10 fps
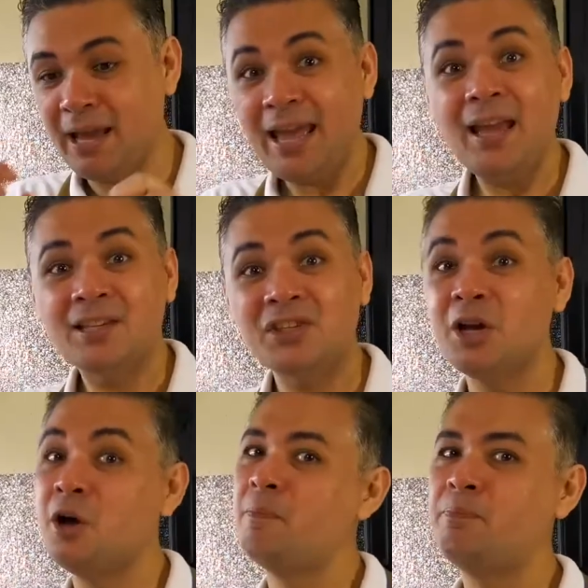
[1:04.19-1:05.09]

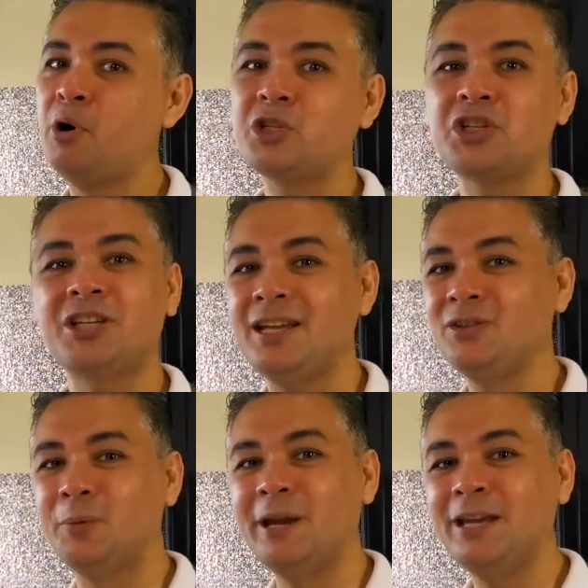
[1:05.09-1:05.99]
eggs poached
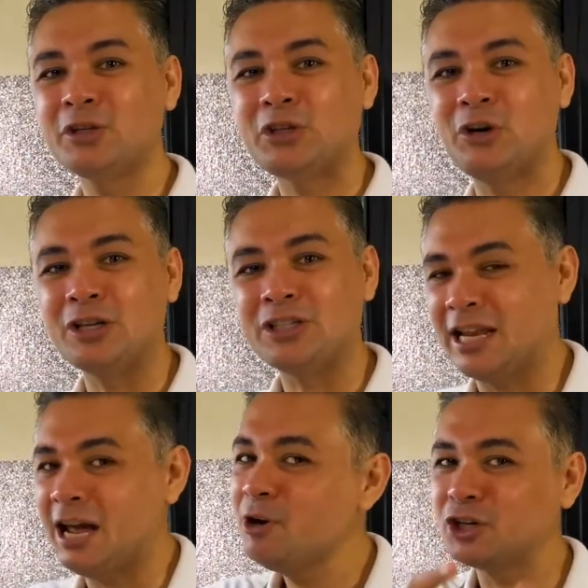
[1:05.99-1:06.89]
in tomato sauce,
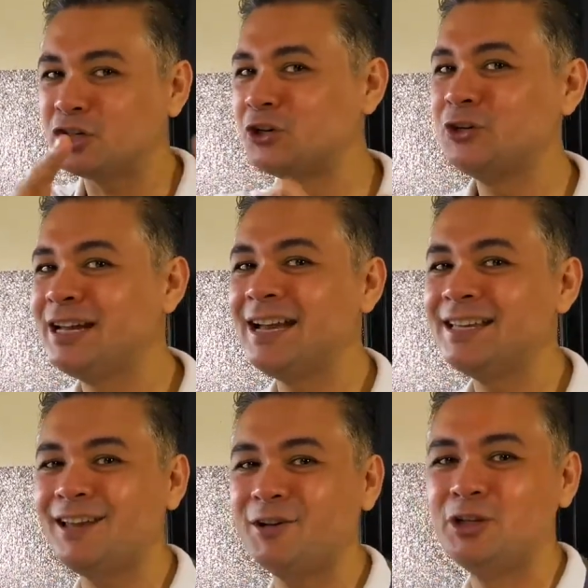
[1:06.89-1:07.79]
and I'm gonna show you
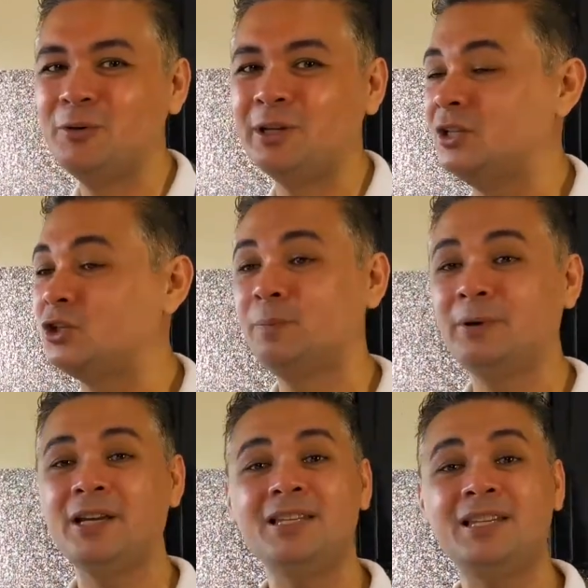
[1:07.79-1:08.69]
guys how to do it. It's
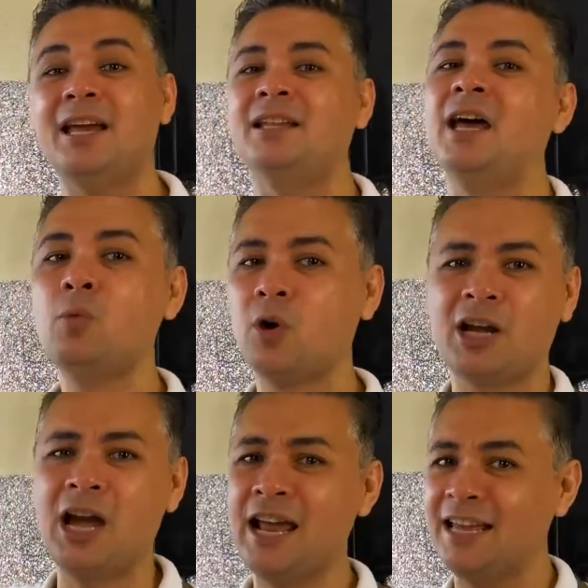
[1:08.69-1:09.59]
super easy, and then
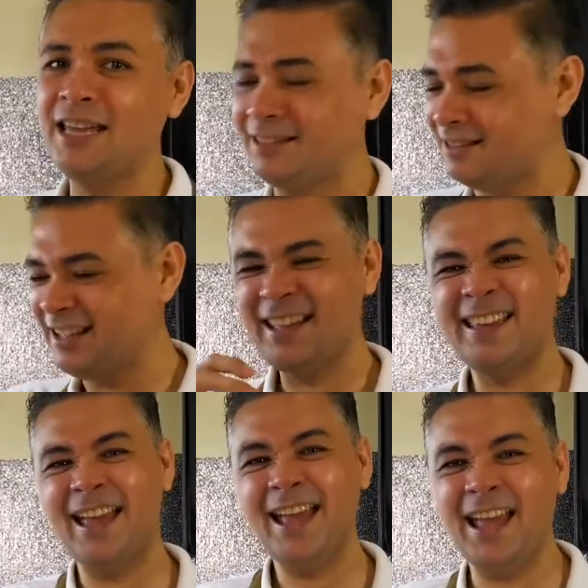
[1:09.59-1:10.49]
we're gonna eat.
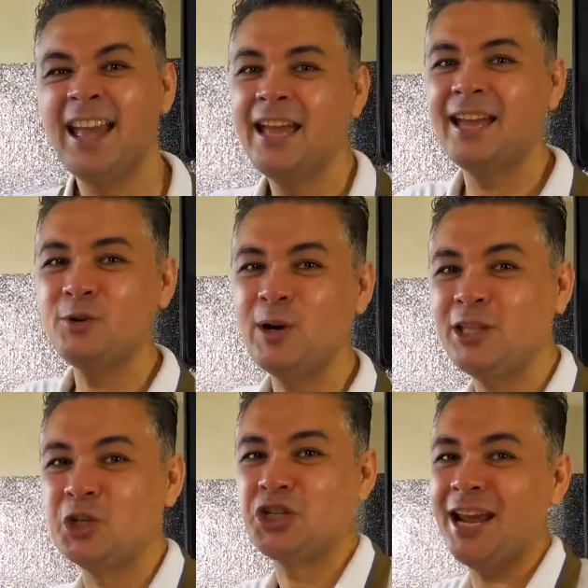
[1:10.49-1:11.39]
Yeah, get
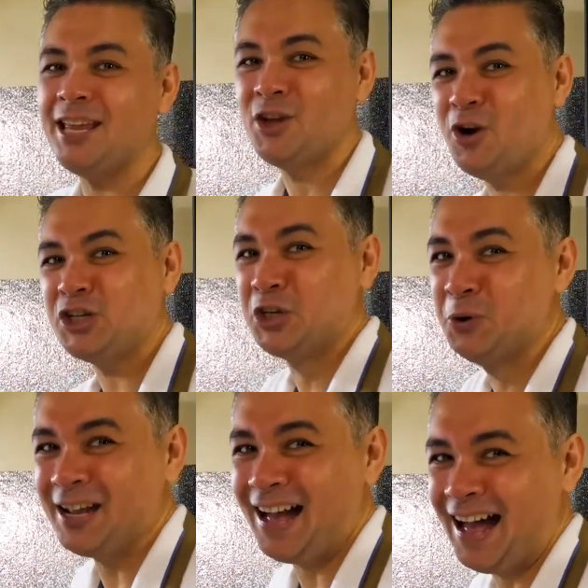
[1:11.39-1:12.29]
ready to shake your
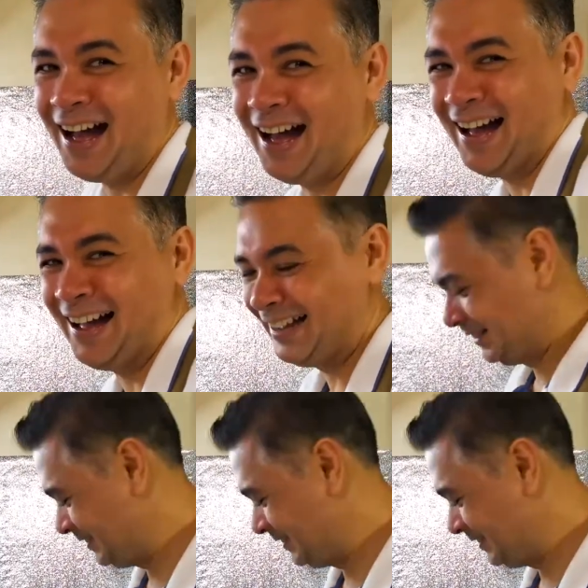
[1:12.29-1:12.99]
shuka.